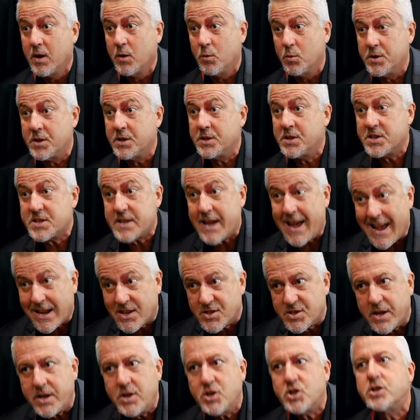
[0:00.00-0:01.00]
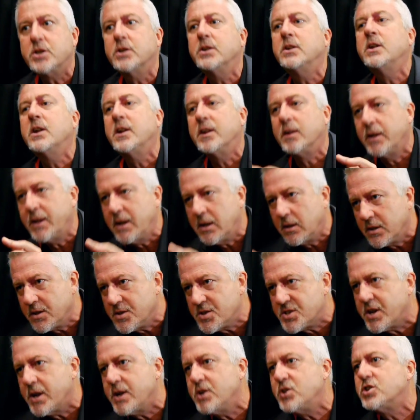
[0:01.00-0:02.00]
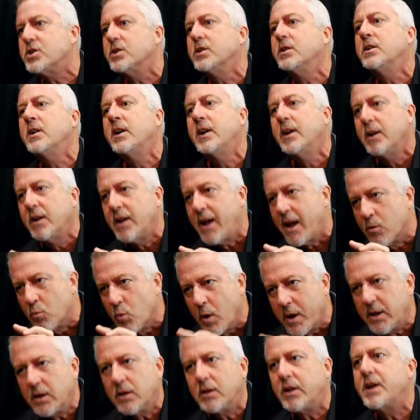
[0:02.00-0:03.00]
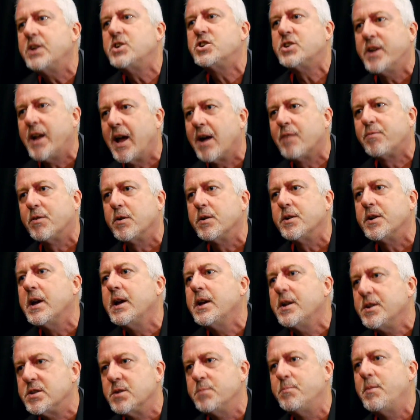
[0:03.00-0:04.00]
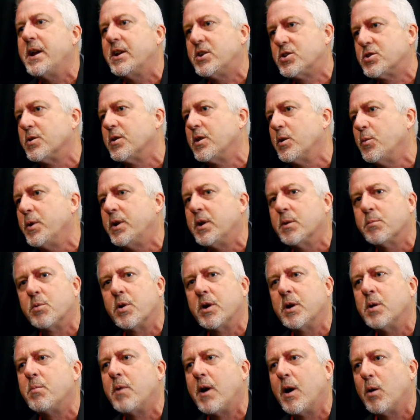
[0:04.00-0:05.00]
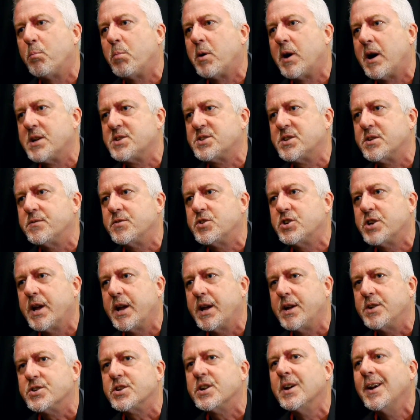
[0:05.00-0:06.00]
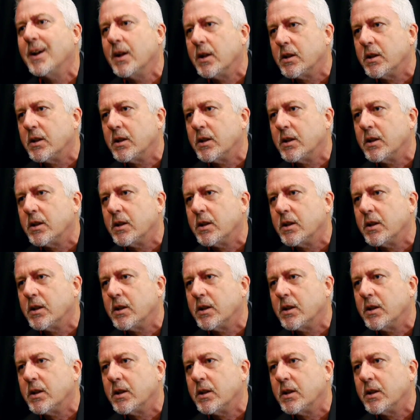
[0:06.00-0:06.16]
within the taxation and legalization and regulation effort to make sure that we can bring about positive change.